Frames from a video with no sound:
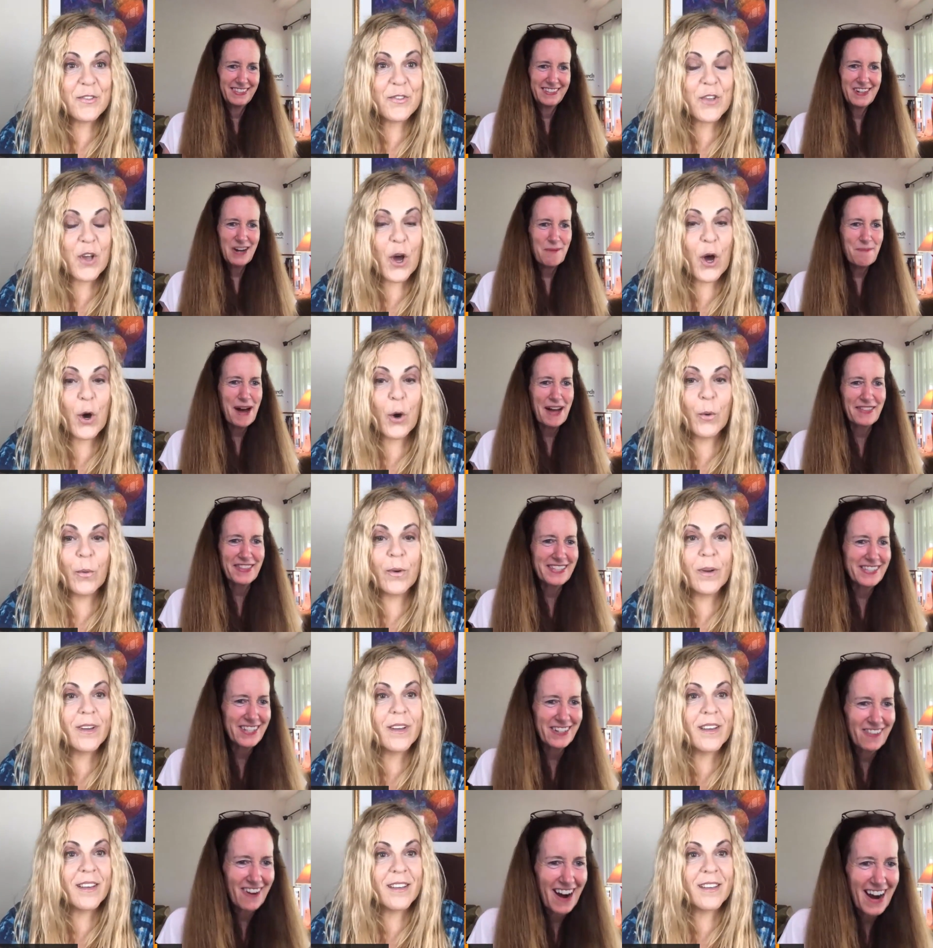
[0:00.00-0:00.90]
Speaker 1: You so, know
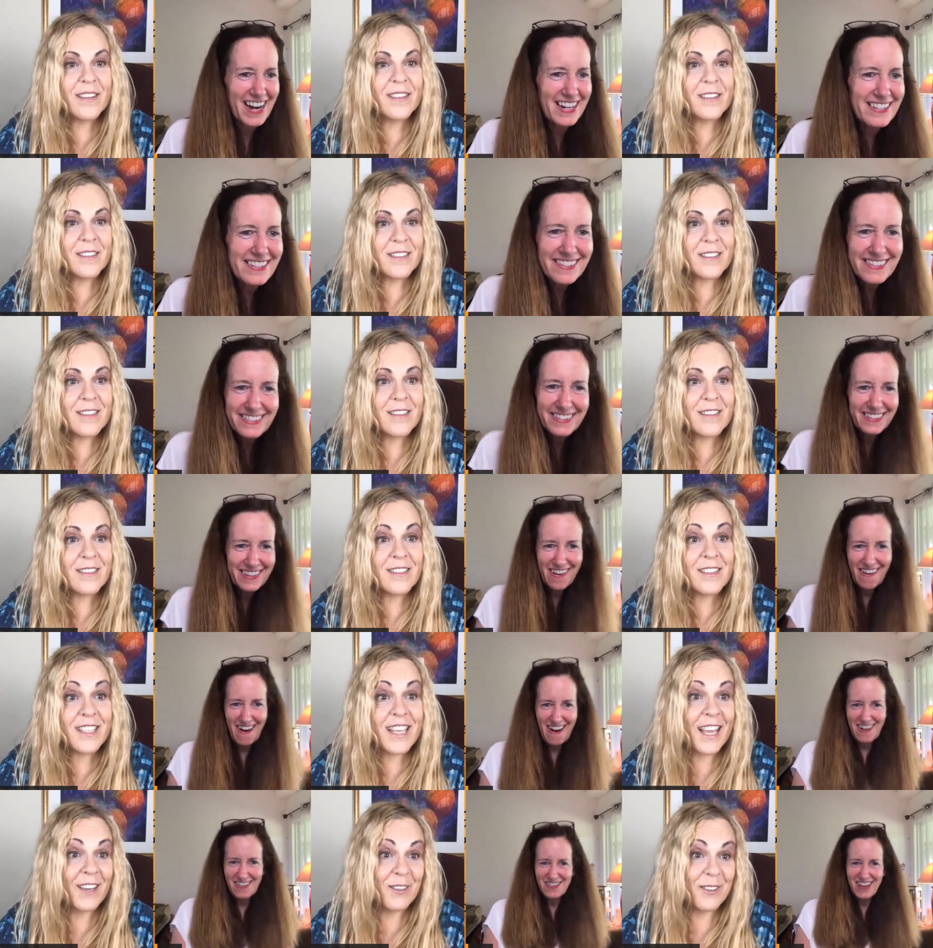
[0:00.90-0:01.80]
about this, Grace.
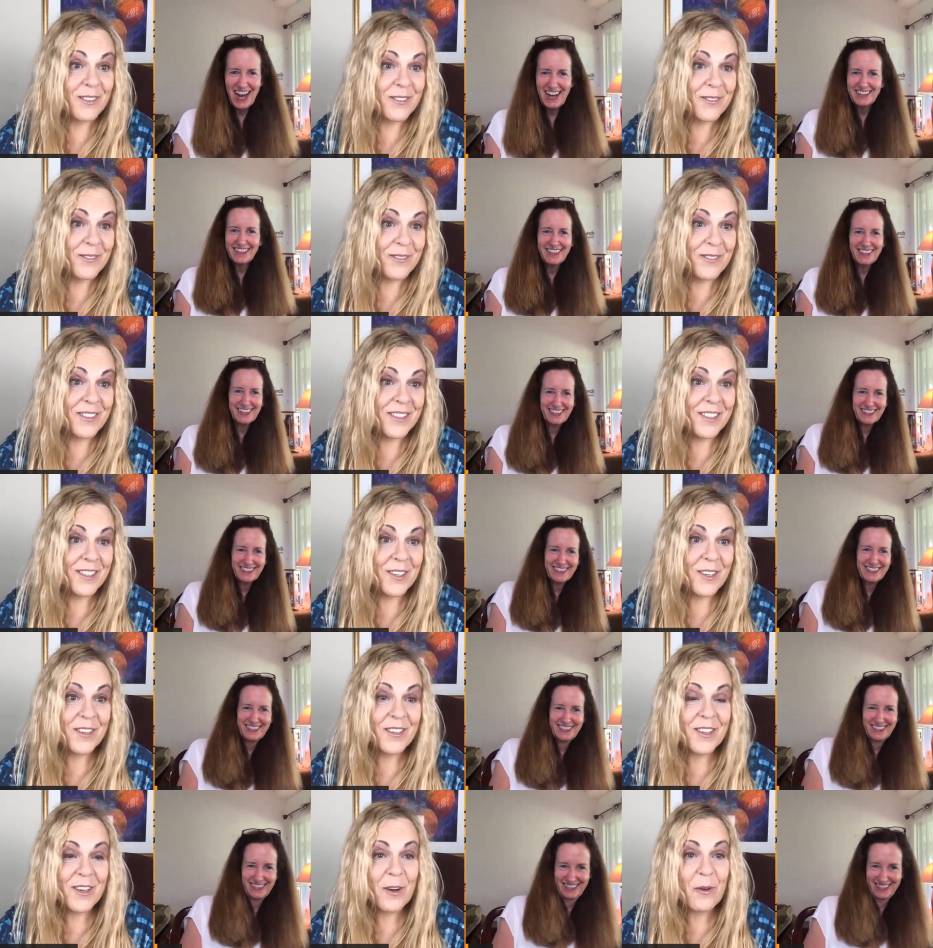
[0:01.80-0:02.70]
You know all about
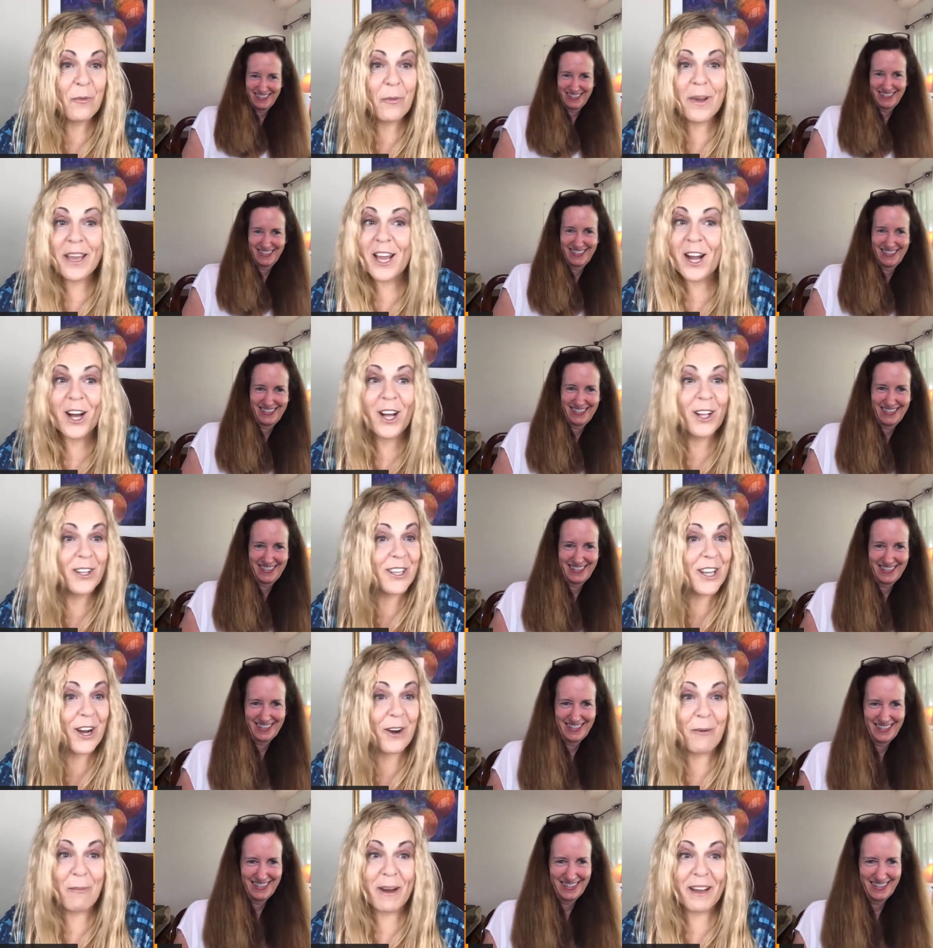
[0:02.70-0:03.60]
this. We
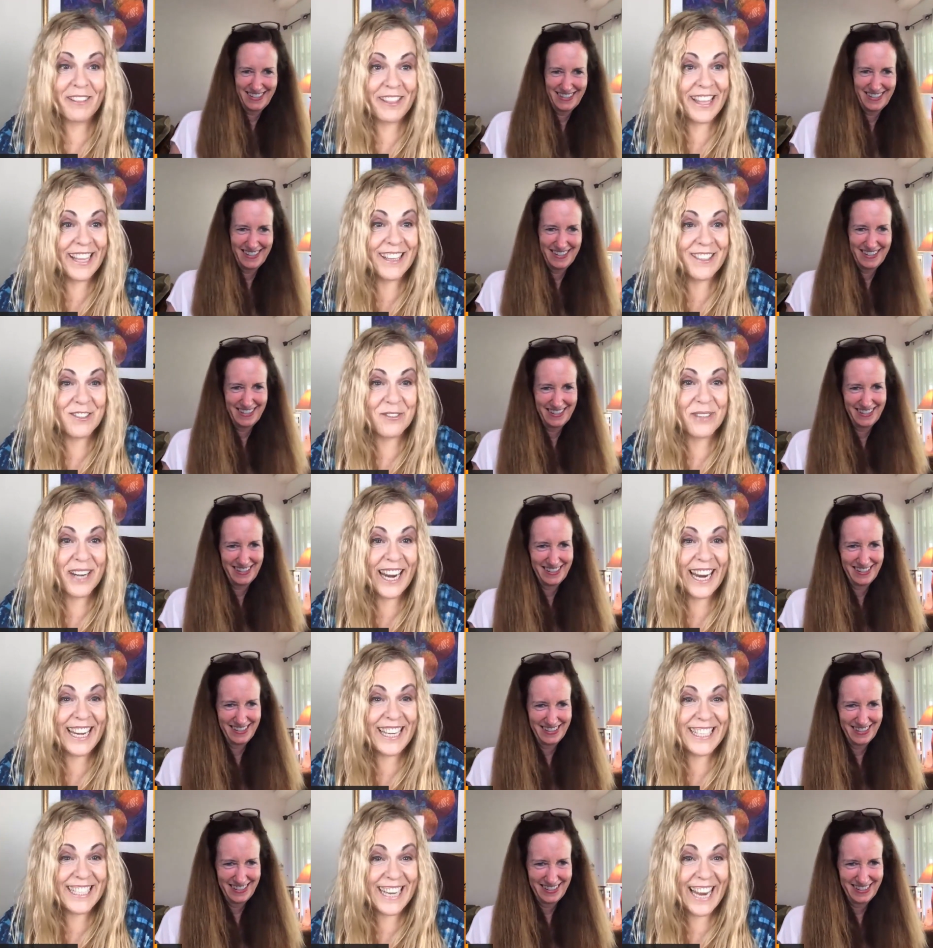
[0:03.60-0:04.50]
all know about this, right?